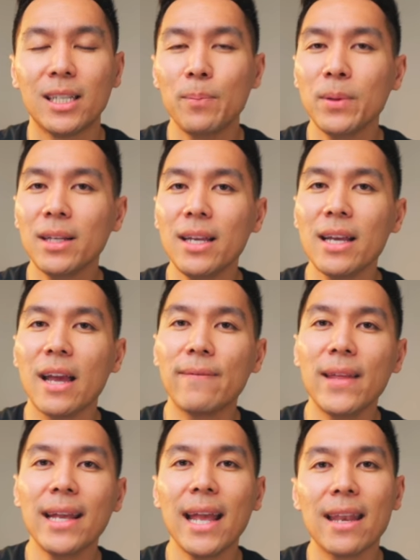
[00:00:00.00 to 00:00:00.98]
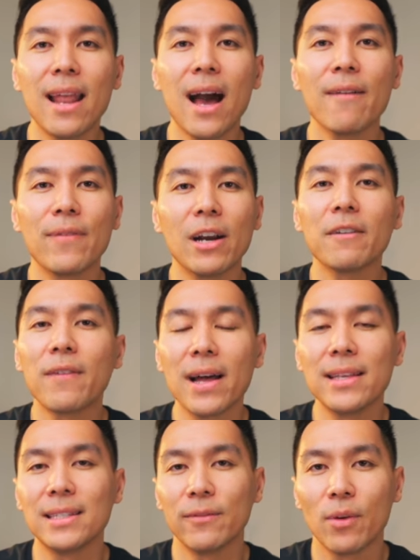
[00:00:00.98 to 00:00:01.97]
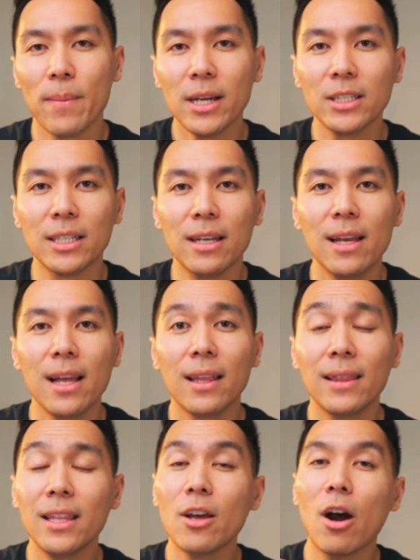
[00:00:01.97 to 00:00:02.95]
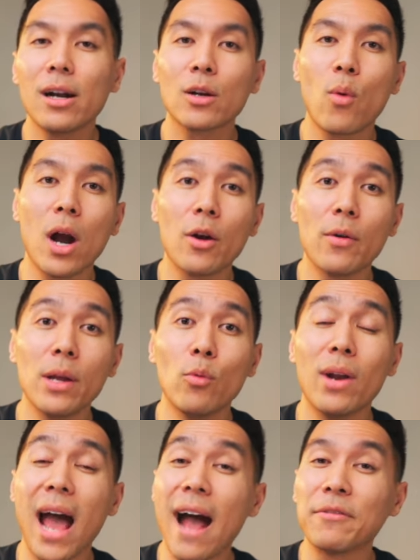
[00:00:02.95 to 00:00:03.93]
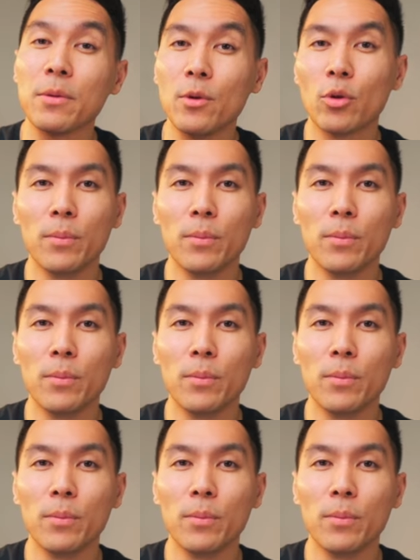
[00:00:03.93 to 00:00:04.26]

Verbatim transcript: Typically, if they cannot verify this information, then the hard inquiry would have to be